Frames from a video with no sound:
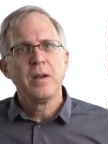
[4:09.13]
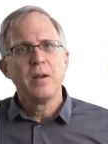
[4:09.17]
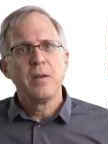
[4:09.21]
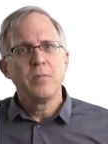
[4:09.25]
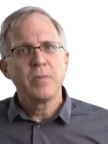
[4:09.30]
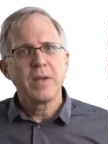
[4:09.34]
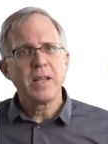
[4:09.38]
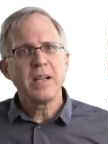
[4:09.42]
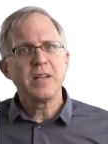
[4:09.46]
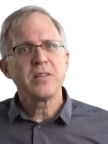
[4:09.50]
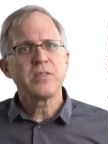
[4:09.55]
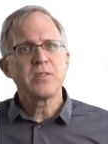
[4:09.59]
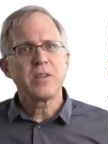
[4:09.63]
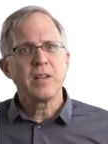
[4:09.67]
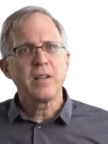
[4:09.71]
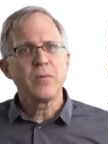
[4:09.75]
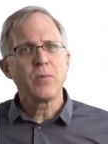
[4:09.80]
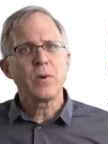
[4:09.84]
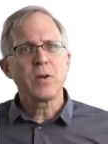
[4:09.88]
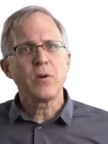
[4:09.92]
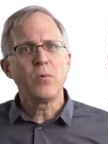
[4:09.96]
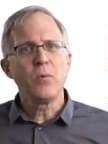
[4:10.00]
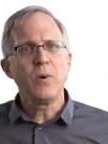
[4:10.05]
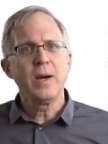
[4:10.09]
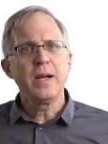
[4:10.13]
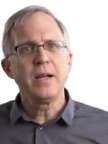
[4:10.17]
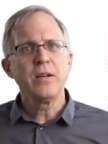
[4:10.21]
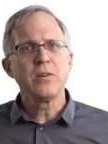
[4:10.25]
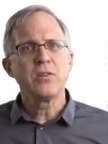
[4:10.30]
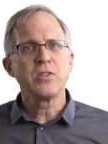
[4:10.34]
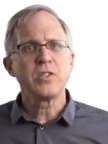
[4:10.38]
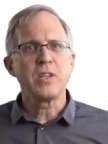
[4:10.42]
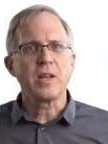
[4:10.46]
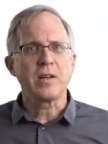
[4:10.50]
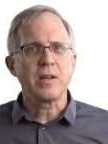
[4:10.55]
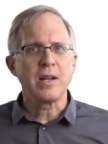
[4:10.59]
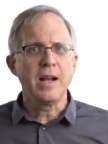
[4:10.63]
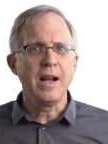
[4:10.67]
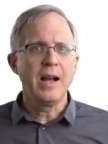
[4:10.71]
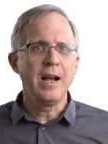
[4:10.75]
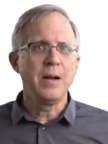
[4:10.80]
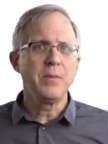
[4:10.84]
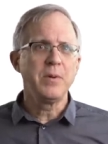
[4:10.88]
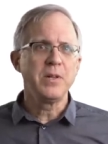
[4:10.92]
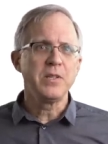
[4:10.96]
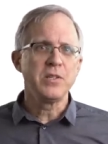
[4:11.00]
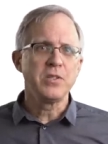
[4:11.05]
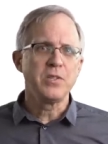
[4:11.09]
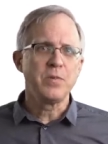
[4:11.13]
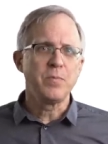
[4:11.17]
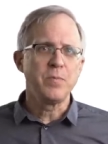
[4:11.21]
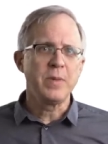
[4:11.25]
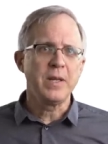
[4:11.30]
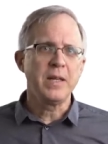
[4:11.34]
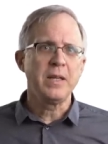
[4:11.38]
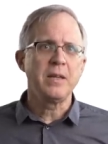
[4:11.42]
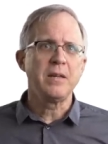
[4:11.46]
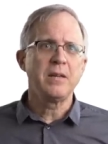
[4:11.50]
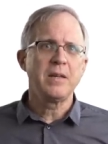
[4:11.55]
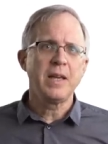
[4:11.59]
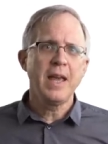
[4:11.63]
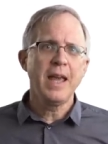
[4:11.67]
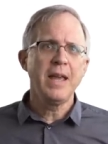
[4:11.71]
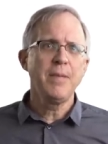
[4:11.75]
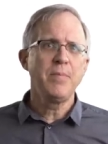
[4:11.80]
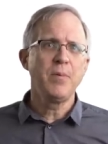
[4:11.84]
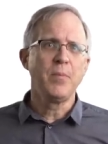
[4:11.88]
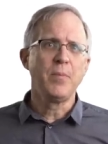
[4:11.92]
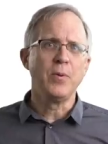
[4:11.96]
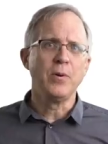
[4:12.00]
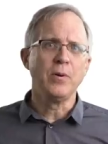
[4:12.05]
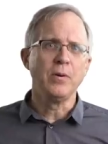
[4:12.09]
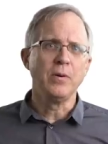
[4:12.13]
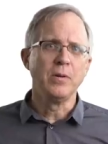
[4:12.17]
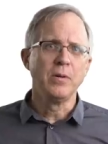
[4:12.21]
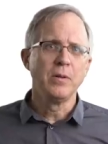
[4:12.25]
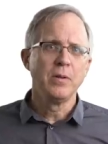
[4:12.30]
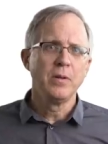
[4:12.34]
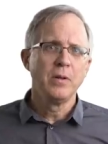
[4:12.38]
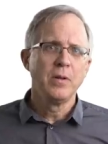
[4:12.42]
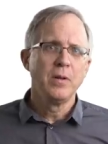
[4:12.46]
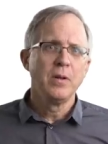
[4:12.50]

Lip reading: because it requires that commons be capable